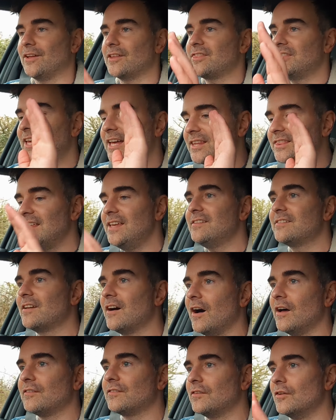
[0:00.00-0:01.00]
I think these
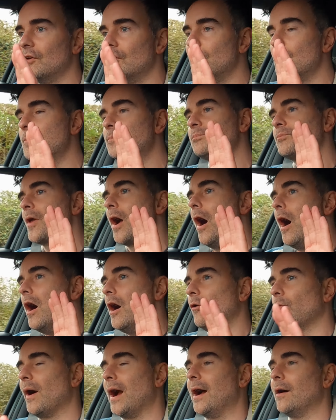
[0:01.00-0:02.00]
cars do
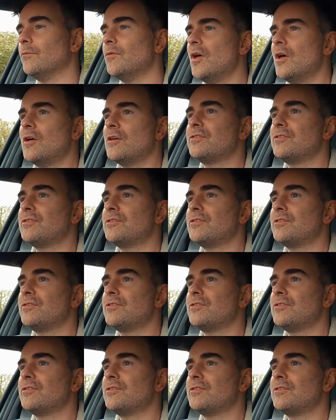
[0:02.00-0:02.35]
around